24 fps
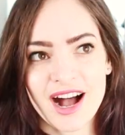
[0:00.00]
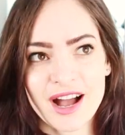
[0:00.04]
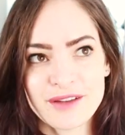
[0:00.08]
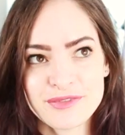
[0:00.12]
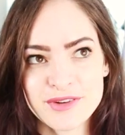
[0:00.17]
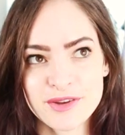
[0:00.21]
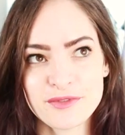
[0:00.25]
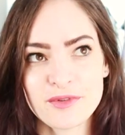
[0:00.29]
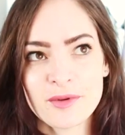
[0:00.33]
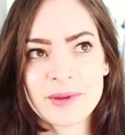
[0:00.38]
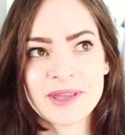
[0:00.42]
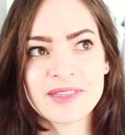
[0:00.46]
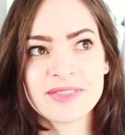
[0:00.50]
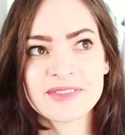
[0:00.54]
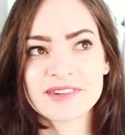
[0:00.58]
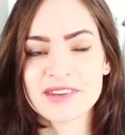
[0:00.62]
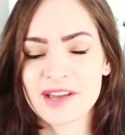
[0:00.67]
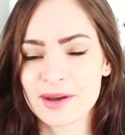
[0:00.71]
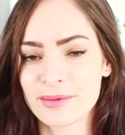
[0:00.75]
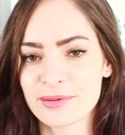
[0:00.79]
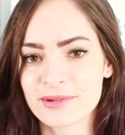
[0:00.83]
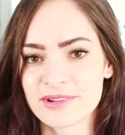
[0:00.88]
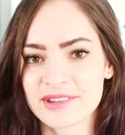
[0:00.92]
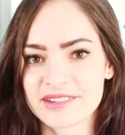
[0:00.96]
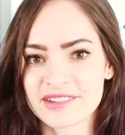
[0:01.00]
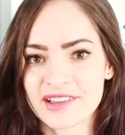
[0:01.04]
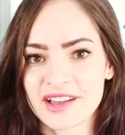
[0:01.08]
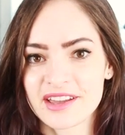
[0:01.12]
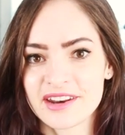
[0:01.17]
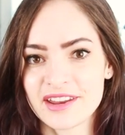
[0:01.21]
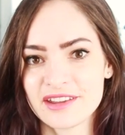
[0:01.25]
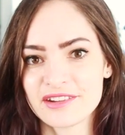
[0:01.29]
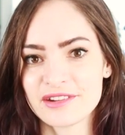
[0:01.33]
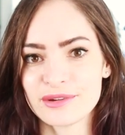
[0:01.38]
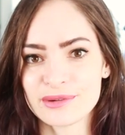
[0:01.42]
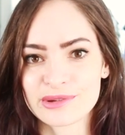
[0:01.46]
I've never been the type of
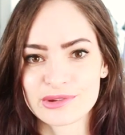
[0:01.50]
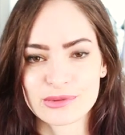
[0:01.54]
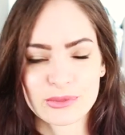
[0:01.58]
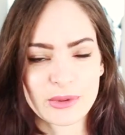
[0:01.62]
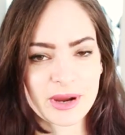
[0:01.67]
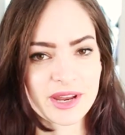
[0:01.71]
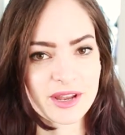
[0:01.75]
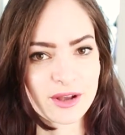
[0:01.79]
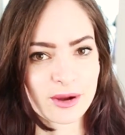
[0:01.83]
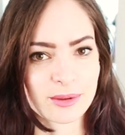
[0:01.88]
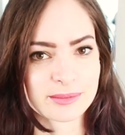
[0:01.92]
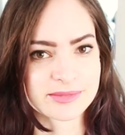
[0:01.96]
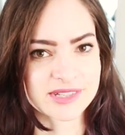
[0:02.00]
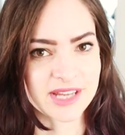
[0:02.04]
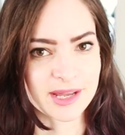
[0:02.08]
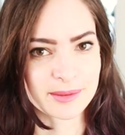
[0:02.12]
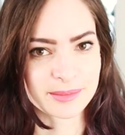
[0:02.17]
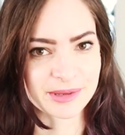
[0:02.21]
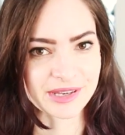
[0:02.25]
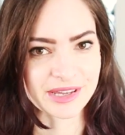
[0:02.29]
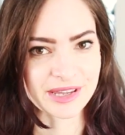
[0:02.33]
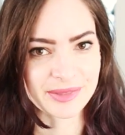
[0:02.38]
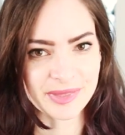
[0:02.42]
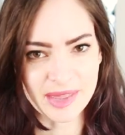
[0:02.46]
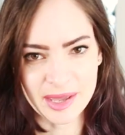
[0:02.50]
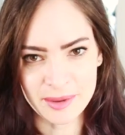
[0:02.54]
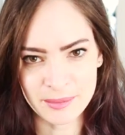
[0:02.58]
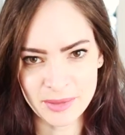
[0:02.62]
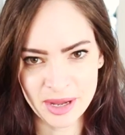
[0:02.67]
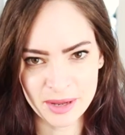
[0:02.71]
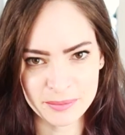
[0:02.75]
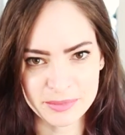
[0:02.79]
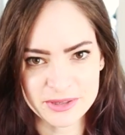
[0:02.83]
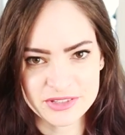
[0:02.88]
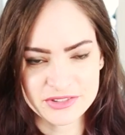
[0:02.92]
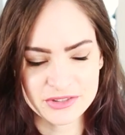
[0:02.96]
designer to use a Wacom tablet, and that
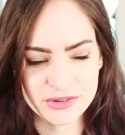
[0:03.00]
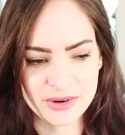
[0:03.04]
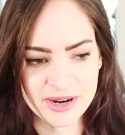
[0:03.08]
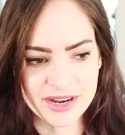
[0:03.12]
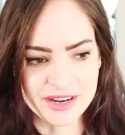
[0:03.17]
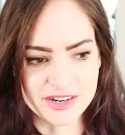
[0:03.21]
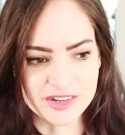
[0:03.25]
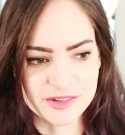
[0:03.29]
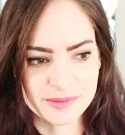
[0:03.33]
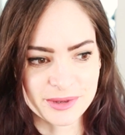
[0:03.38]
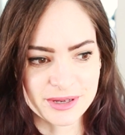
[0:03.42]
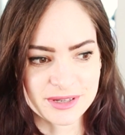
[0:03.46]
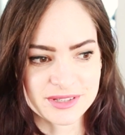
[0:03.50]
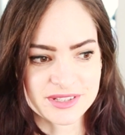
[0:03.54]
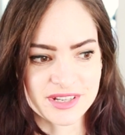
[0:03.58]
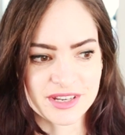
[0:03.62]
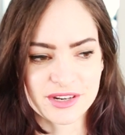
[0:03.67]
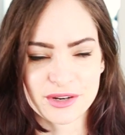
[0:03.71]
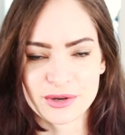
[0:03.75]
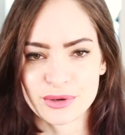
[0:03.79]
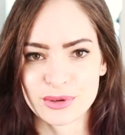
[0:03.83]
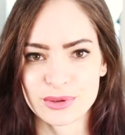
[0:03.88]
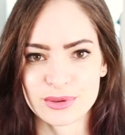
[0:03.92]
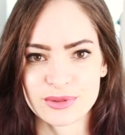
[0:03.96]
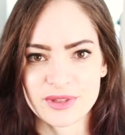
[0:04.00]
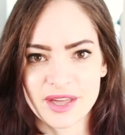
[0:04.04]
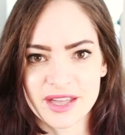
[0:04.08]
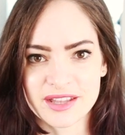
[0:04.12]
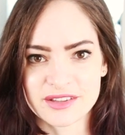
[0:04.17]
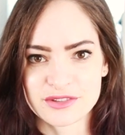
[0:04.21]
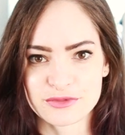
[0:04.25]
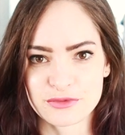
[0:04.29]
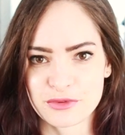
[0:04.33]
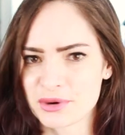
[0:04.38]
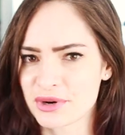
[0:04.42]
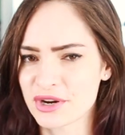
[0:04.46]
might be strange because I know that's
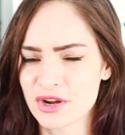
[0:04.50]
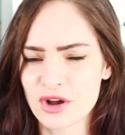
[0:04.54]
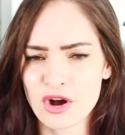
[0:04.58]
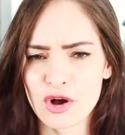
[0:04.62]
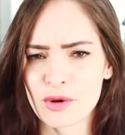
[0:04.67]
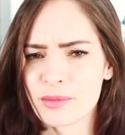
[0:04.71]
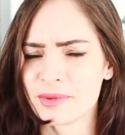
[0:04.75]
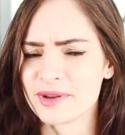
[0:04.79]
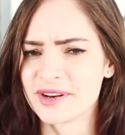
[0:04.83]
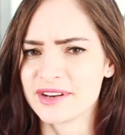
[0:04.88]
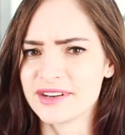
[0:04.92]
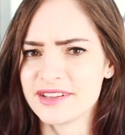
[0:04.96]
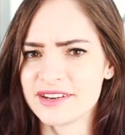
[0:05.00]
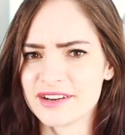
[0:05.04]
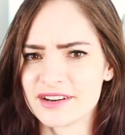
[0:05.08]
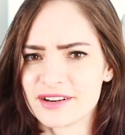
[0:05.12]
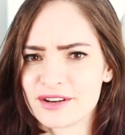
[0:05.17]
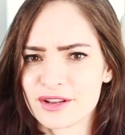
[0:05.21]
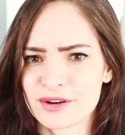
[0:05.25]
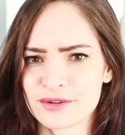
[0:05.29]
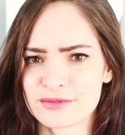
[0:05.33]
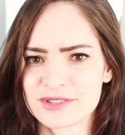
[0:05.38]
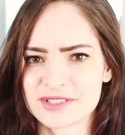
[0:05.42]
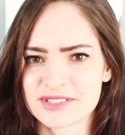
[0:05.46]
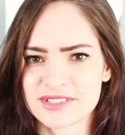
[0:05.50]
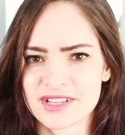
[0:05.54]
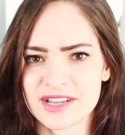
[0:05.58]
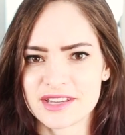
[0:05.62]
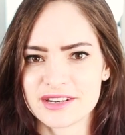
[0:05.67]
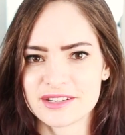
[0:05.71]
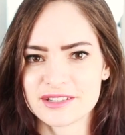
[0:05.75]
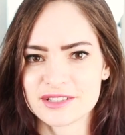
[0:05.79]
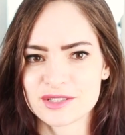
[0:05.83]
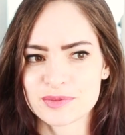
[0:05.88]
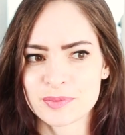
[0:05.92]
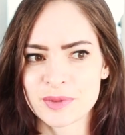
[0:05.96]
very common in a lot of
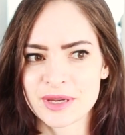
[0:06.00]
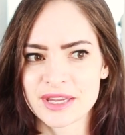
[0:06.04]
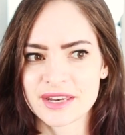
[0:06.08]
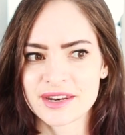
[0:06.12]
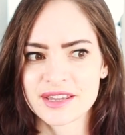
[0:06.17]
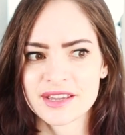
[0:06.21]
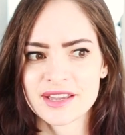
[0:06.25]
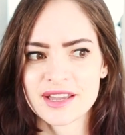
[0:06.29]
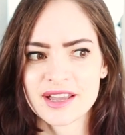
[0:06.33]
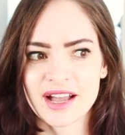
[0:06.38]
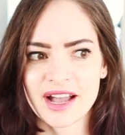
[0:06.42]
designers, but